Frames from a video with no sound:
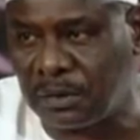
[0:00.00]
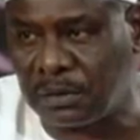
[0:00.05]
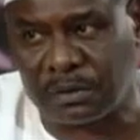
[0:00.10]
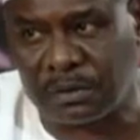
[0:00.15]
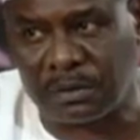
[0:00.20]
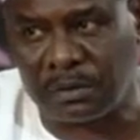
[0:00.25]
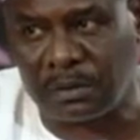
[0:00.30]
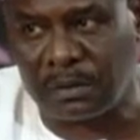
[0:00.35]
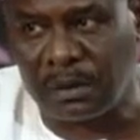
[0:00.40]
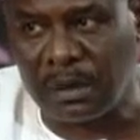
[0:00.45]

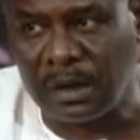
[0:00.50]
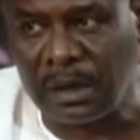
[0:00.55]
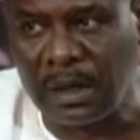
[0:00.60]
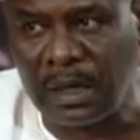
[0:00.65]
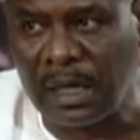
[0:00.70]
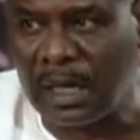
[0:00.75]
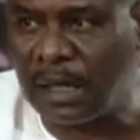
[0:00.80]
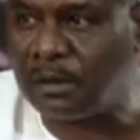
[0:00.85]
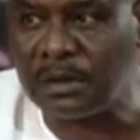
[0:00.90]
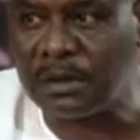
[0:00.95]
true,
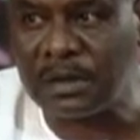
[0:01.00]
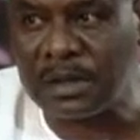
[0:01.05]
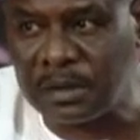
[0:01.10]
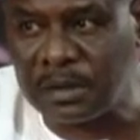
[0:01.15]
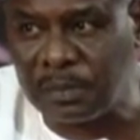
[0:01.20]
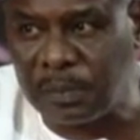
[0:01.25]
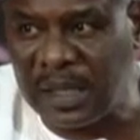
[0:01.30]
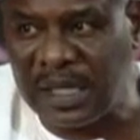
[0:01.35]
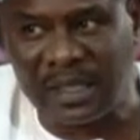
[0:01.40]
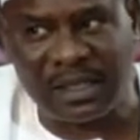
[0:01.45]
I don't
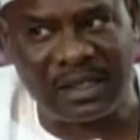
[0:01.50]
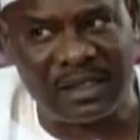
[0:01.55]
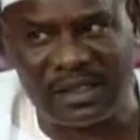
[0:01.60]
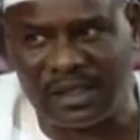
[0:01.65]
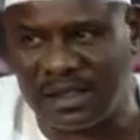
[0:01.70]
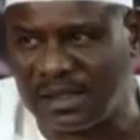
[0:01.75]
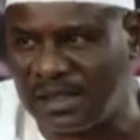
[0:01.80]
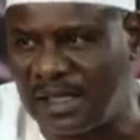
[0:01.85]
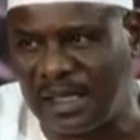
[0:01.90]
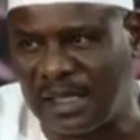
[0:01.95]
speak
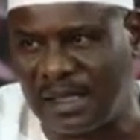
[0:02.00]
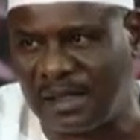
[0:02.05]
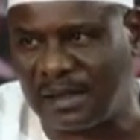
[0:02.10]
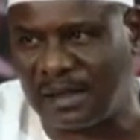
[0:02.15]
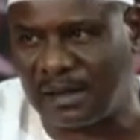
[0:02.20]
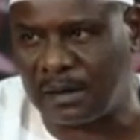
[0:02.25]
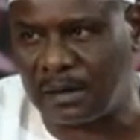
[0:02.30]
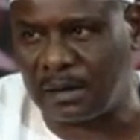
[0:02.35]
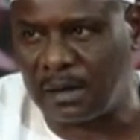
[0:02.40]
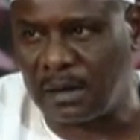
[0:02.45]
just like that.
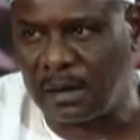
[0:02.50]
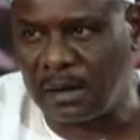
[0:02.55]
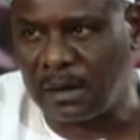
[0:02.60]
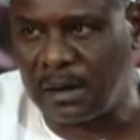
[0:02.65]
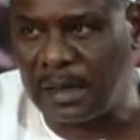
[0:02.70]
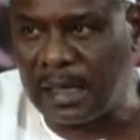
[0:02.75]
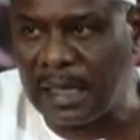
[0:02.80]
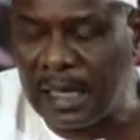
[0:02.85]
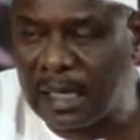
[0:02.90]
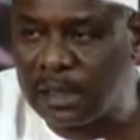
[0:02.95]
Right.
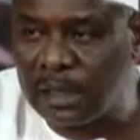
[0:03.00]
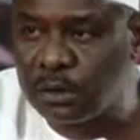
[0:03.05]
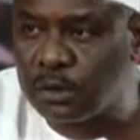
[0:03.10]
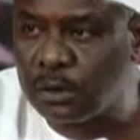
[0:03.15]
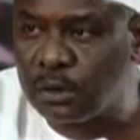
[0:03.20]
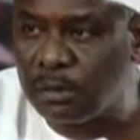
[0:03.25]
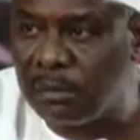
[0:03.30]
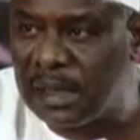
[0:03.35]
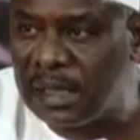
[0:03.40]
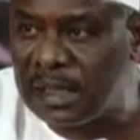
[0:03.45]
There are
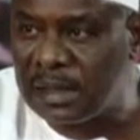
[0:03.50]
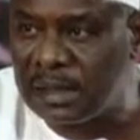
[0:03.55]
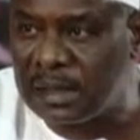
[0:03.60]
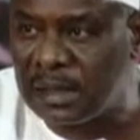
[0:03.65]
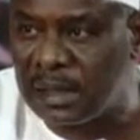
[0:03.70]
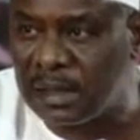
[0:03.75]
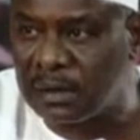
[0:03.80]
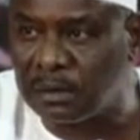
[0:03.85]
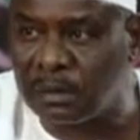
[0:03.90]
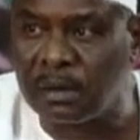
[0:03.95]
some
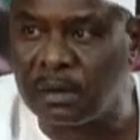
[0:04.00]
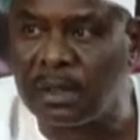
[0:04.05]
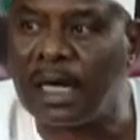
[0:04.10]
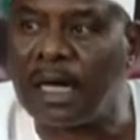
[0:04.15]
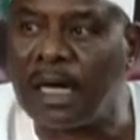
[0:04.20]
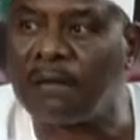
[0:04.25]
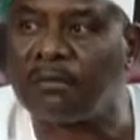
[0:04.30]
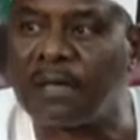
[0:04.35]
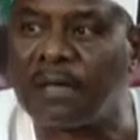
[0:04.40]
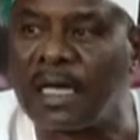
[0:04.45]
ministers don't
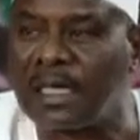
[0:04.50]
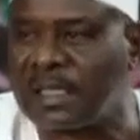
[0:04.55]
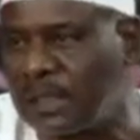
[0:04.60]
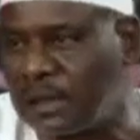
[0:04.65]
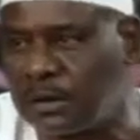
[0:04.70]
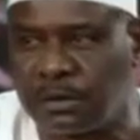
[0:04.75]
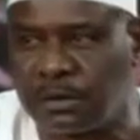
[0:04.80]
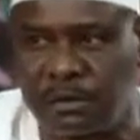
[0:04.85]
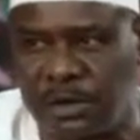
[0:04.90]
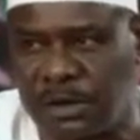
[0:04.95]
have
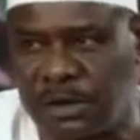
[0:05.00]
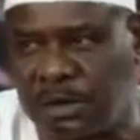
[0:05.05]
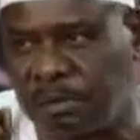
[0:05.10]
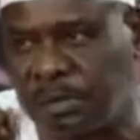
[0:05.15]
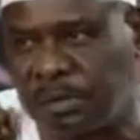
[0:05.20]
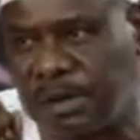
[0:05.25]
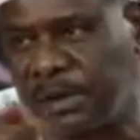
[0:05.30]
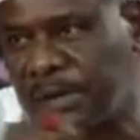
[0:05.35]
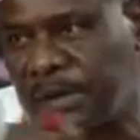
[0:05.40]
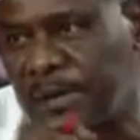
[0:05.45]
access to Mr.
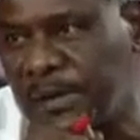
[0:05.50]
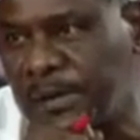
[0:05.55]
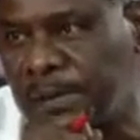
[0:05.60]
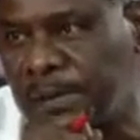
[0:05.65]
President.